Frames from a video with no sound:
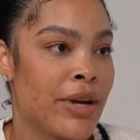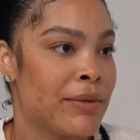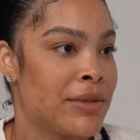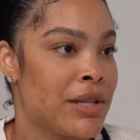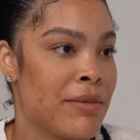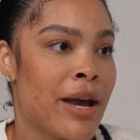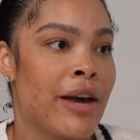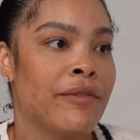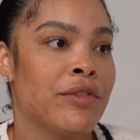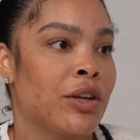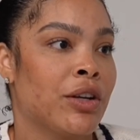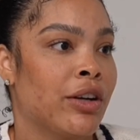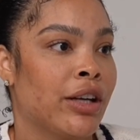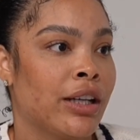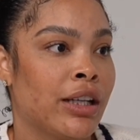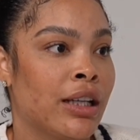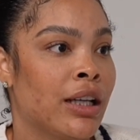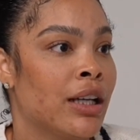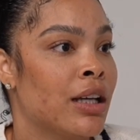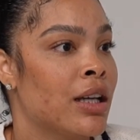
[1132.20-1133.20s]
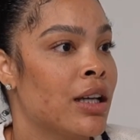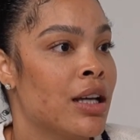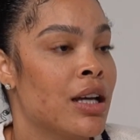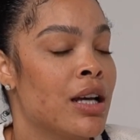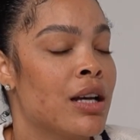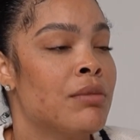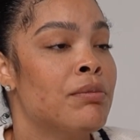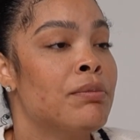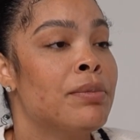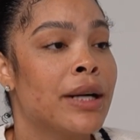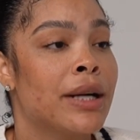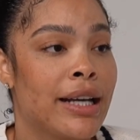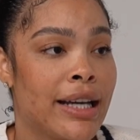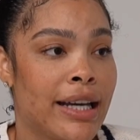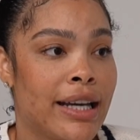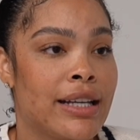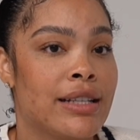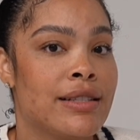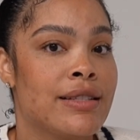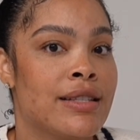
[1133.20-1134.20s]
with the math degree.
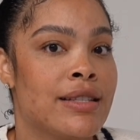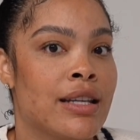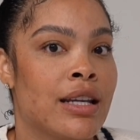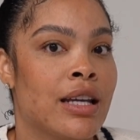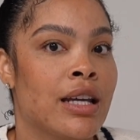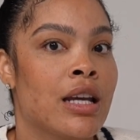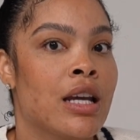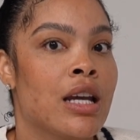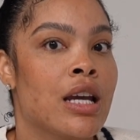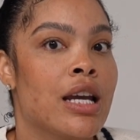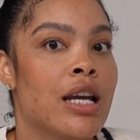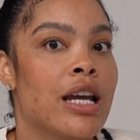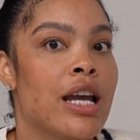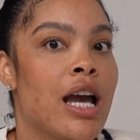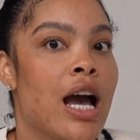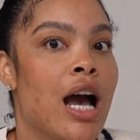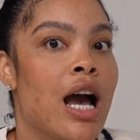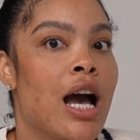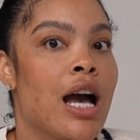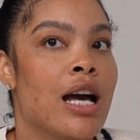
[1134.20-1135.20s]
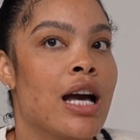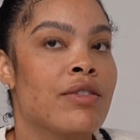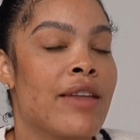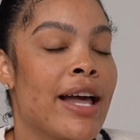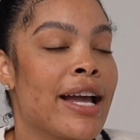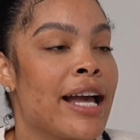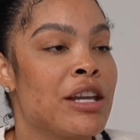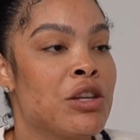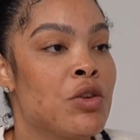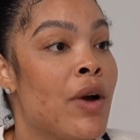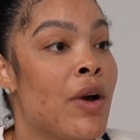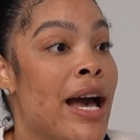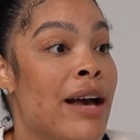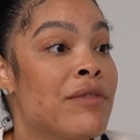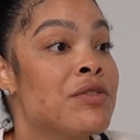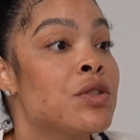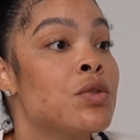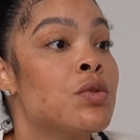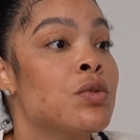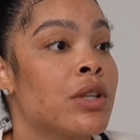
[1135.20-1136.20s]
But, like, you
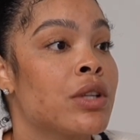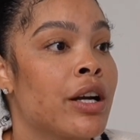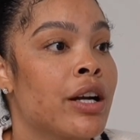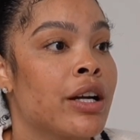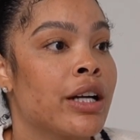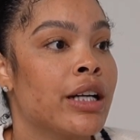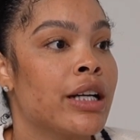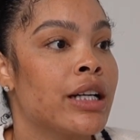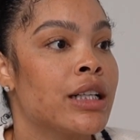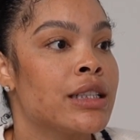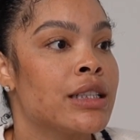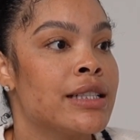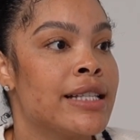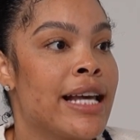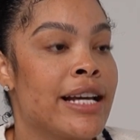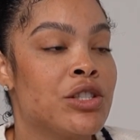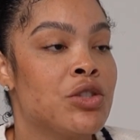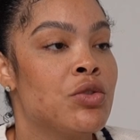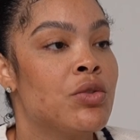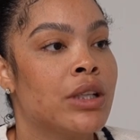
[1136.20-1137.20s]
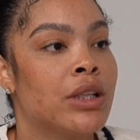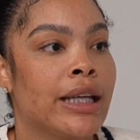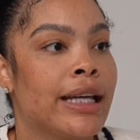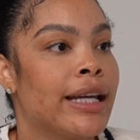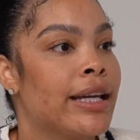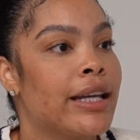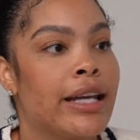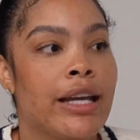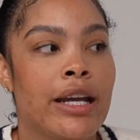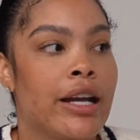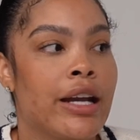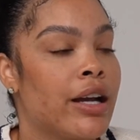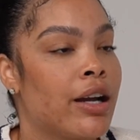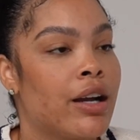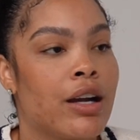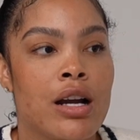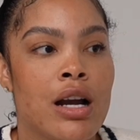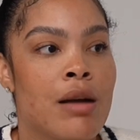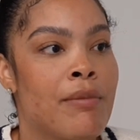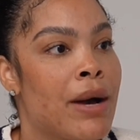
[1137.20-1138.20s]
have to learn that you can't
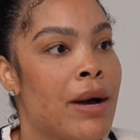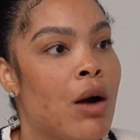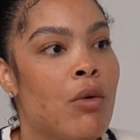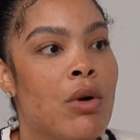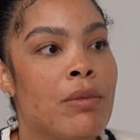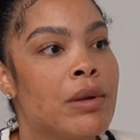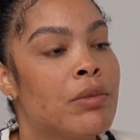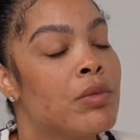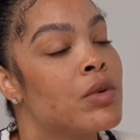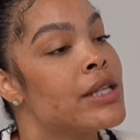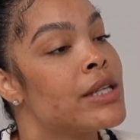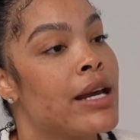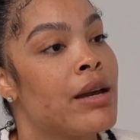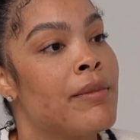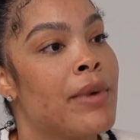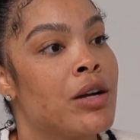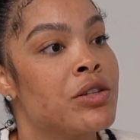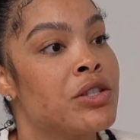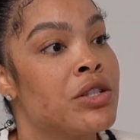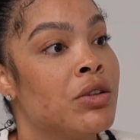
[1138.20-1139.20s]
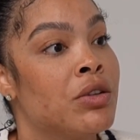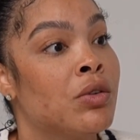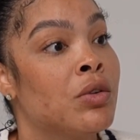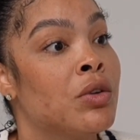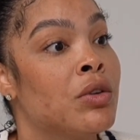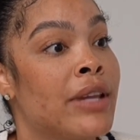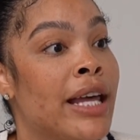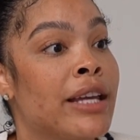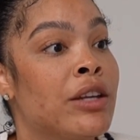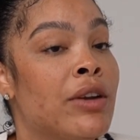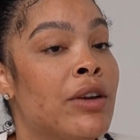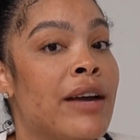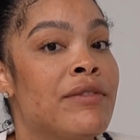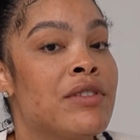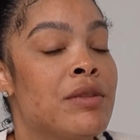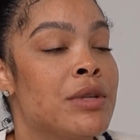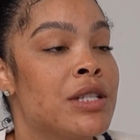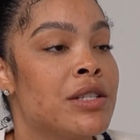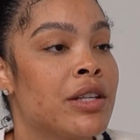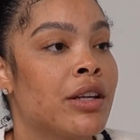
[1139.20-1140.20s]
care about what people say about you. Like, you have to
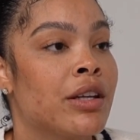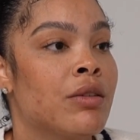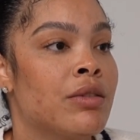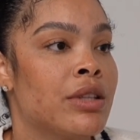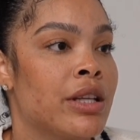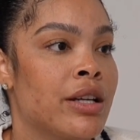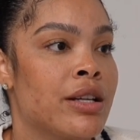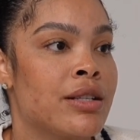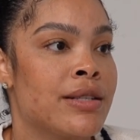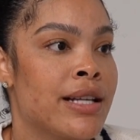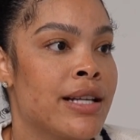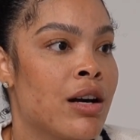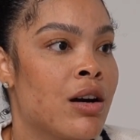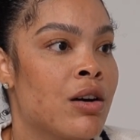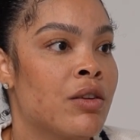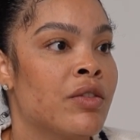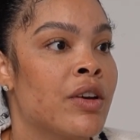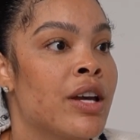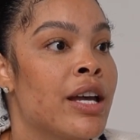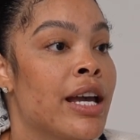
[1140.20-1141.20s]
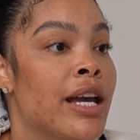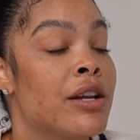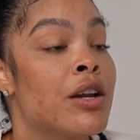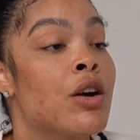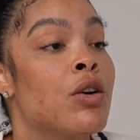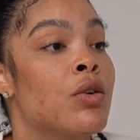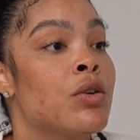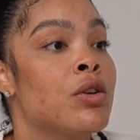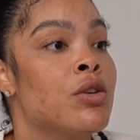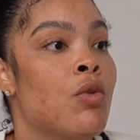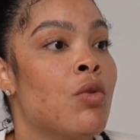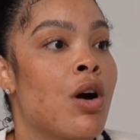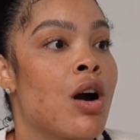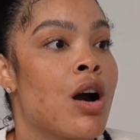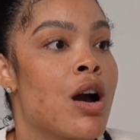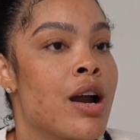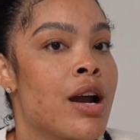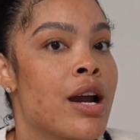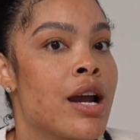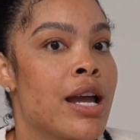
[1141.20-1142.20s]
be secure within yourself and know who you
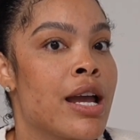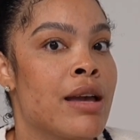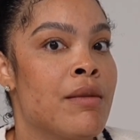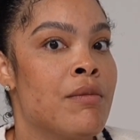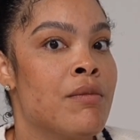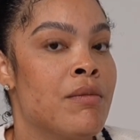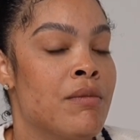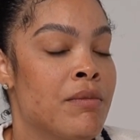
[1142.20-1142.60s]
are and